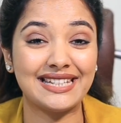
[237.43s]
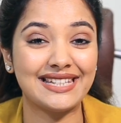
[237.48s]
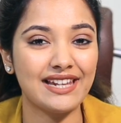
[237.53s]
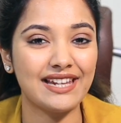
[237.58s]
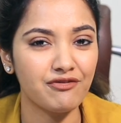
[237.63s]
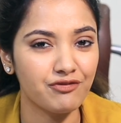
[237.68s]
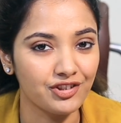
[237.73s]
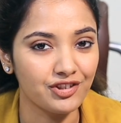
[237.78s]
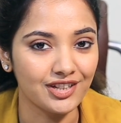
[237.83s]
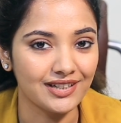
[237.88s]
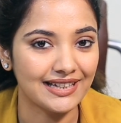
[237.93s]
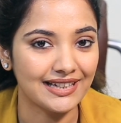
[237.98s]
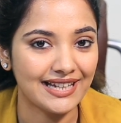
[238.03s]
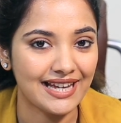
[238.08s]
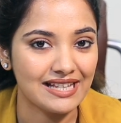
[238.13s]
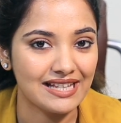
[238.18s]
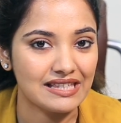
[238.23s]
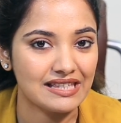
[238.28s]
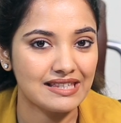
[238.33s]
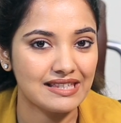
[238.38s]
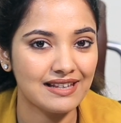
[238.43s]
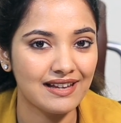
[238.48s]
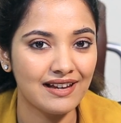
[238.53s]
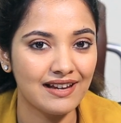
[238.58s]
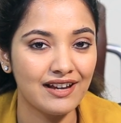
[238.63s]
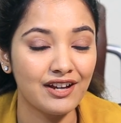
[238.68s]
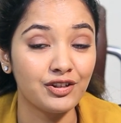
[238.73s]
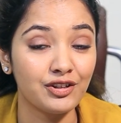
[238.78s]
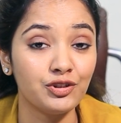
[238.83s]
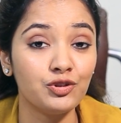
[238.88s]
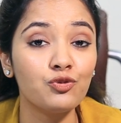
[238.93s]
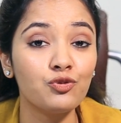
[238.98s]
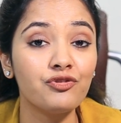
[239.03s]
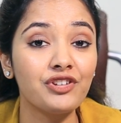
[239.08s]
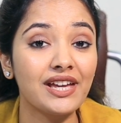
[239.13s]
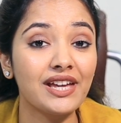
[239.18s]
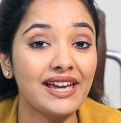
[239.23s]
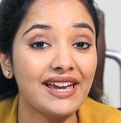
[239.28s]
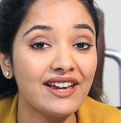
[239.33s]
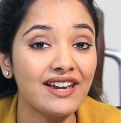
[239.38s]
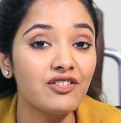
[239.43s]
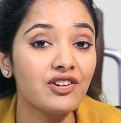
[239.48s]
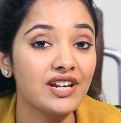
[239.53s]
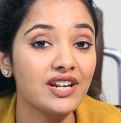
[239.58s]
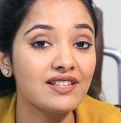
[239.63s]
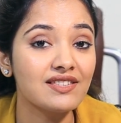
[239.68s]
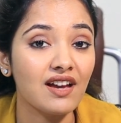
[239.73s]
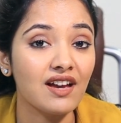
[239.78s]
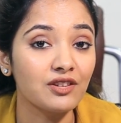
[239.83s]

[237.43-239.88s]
Definitely yes. UVA rays